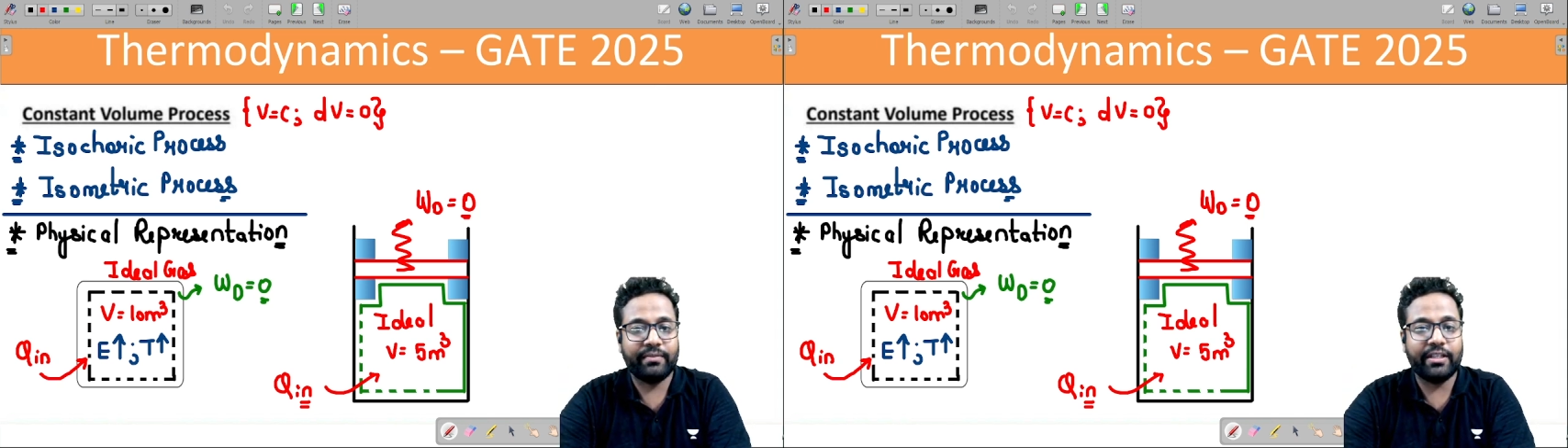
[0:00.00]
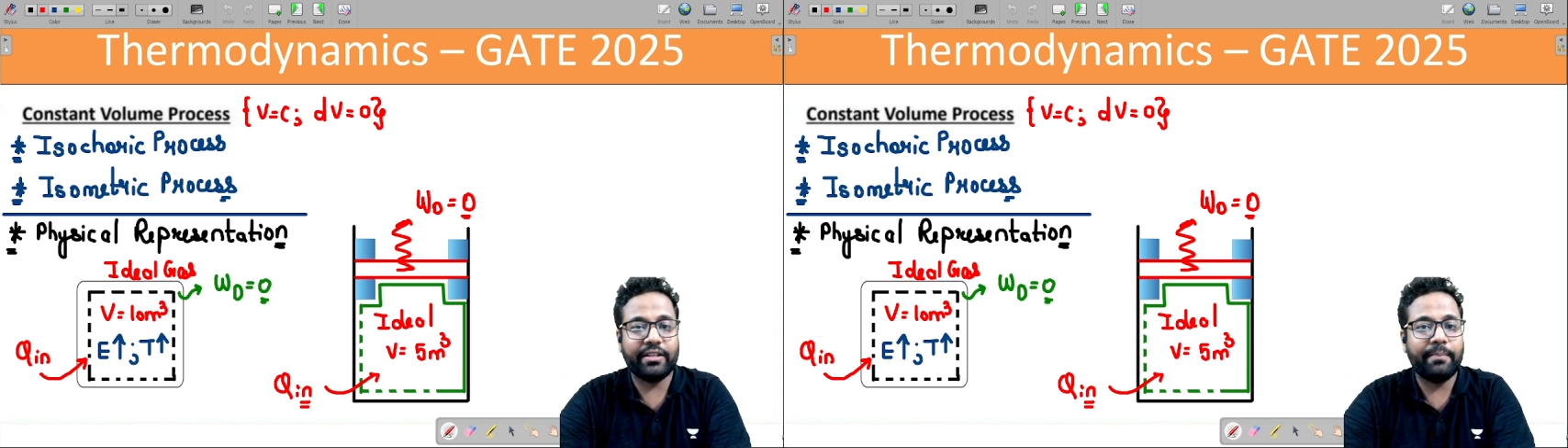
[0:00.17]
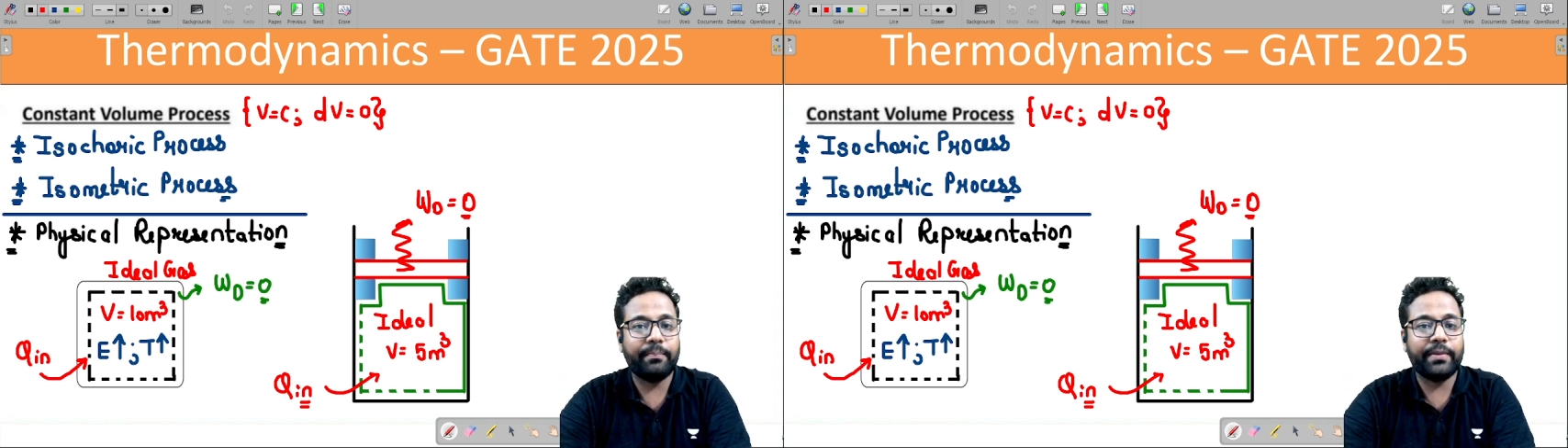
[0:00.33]
The
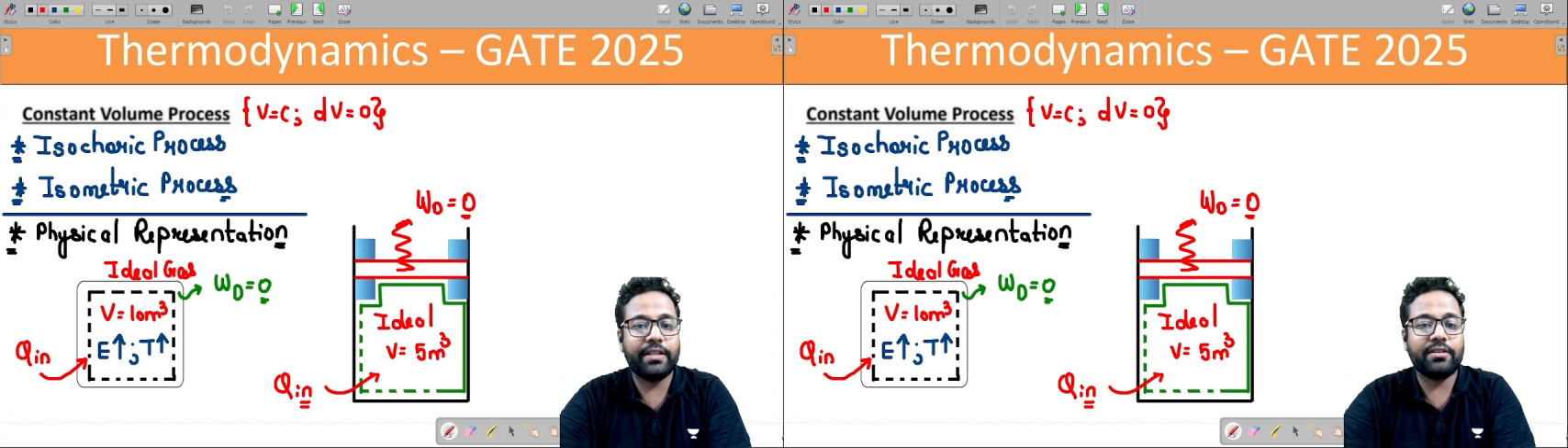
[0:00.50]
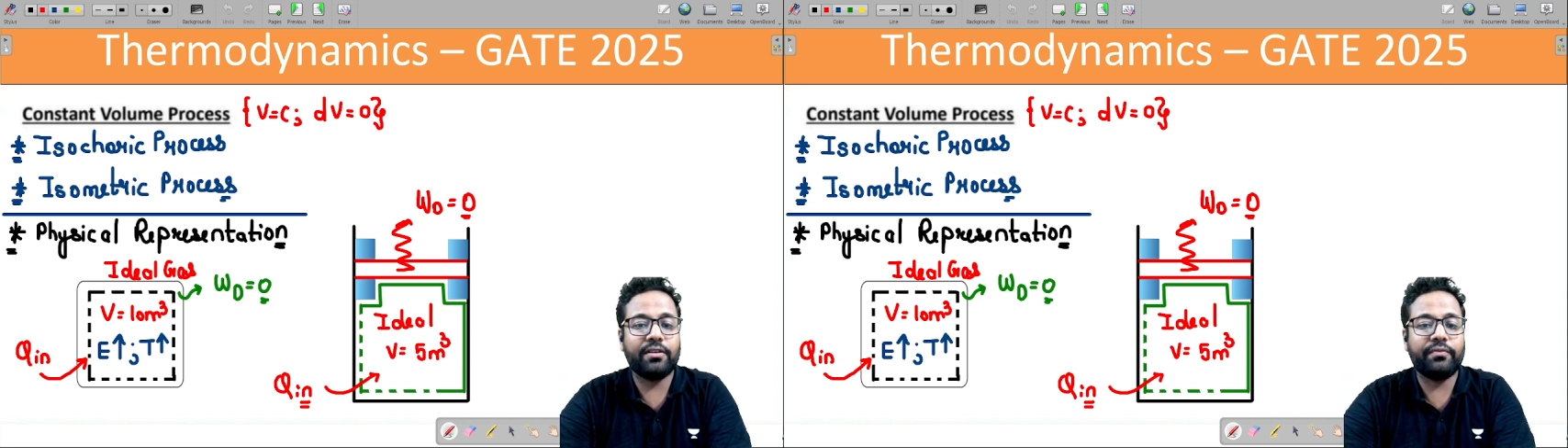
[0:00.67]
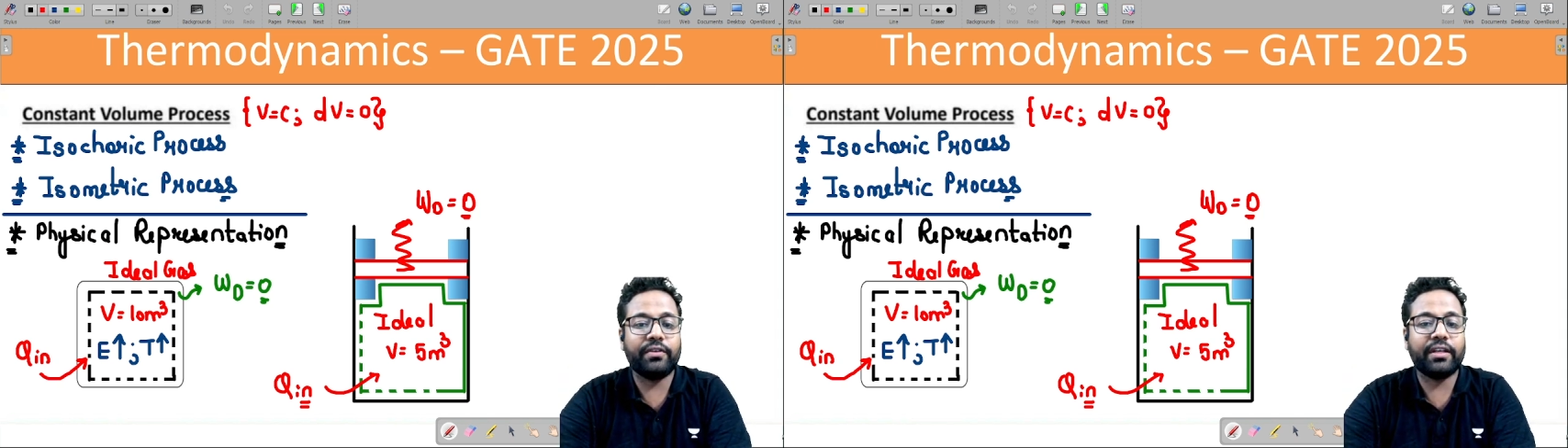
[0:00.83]
temperature
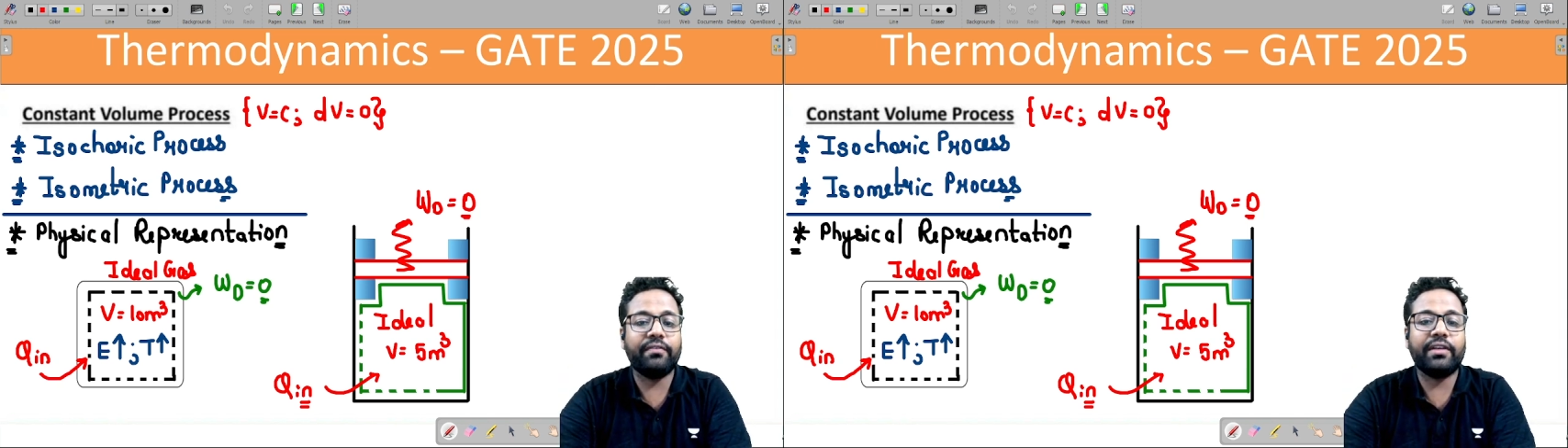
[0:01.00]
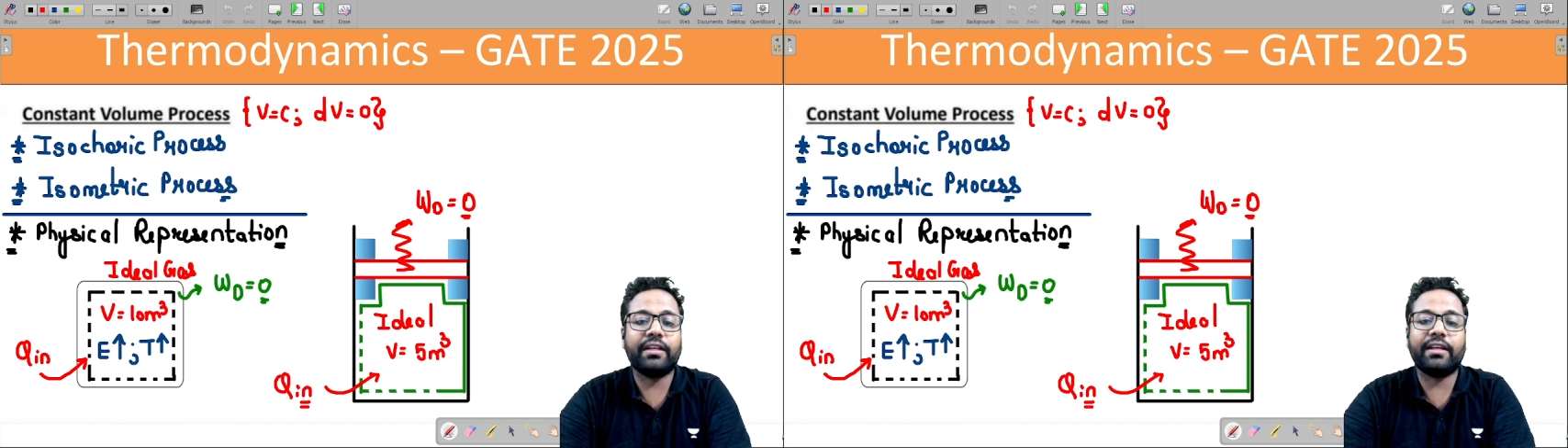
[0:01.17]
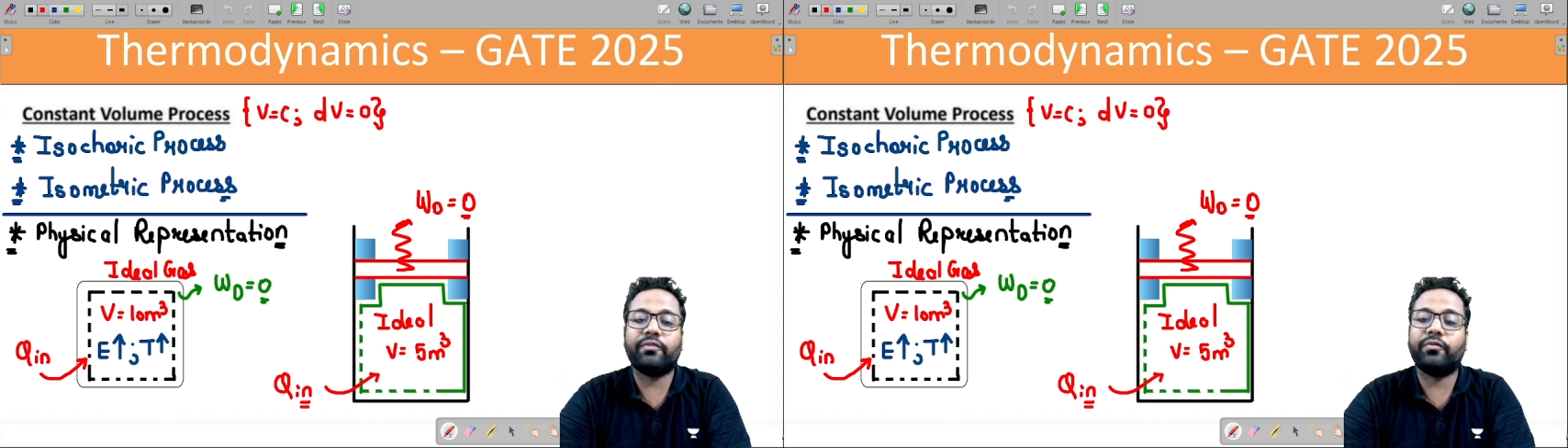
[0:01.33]
of a given gas